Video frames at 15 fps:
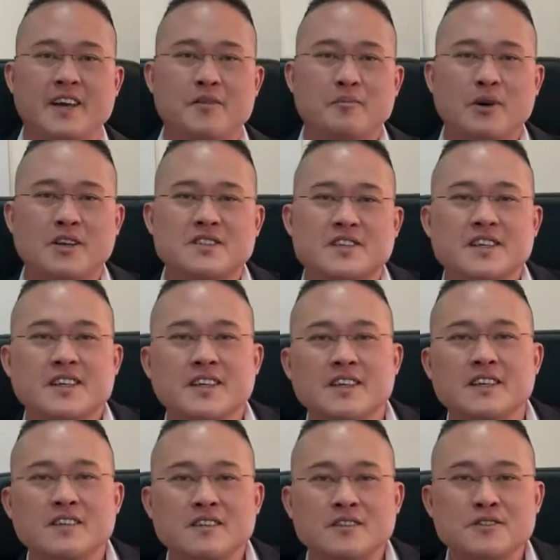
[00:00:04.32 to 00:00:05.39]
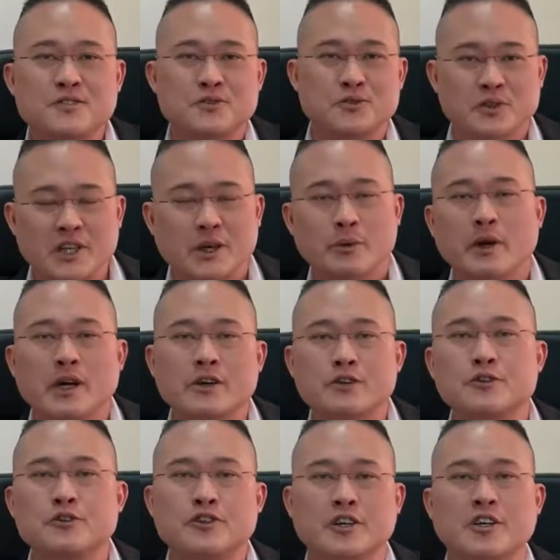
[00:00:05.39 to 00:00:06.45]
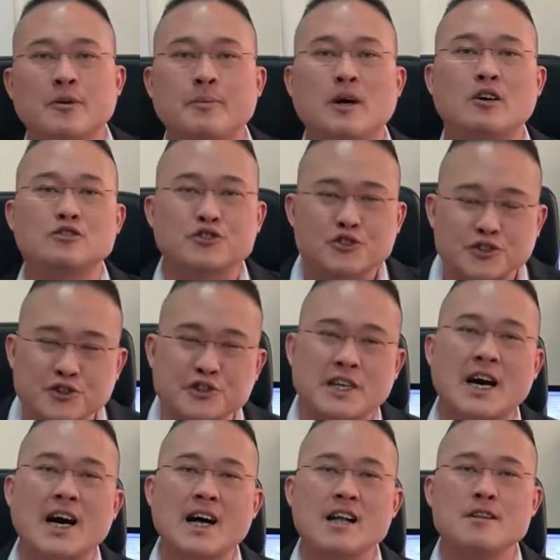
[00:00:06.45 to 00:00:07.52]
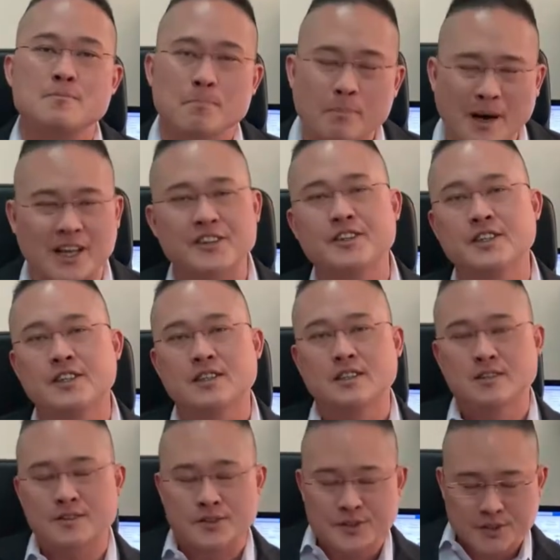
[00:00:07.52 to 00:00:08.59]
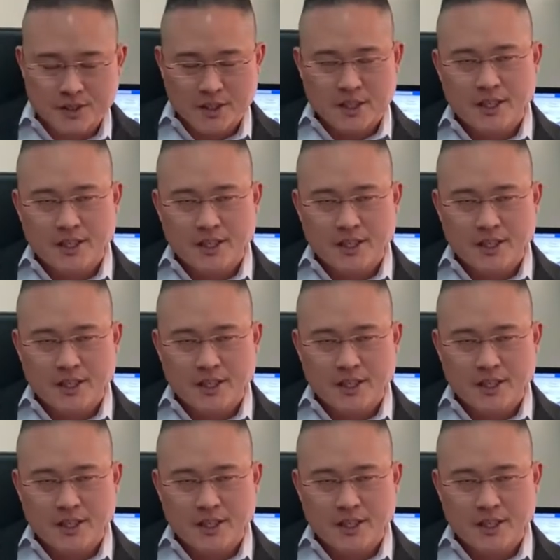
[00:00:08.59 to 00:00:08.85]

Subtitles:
boys and girls, today we are going to talk about trial bundles.